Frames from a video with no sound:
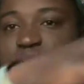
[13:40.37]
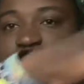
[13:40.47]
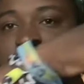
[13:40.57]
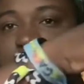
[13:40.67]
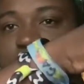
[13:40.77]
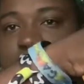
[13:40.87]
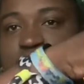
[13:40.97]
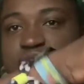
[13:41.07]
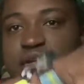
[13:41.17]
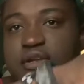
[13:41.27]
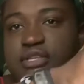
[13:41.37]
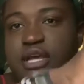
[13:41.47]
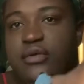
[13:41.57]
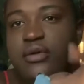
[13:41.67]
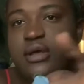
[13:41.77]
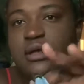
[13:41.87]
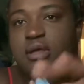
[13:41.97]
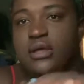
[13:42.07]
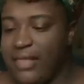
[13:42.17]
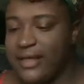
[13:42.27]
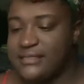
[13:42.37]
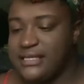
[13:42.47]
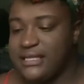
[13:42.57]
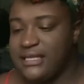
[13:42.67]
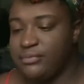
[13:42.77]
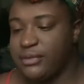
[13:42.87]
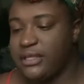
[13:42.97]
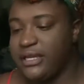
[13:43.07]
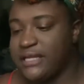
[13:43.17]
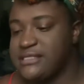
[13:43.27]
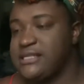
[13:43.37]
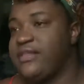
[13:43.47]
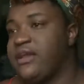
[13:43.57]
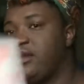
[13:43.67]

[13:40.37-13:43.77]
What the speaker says: but the year before, so 2 years ago. I like to keep Kleenexes in there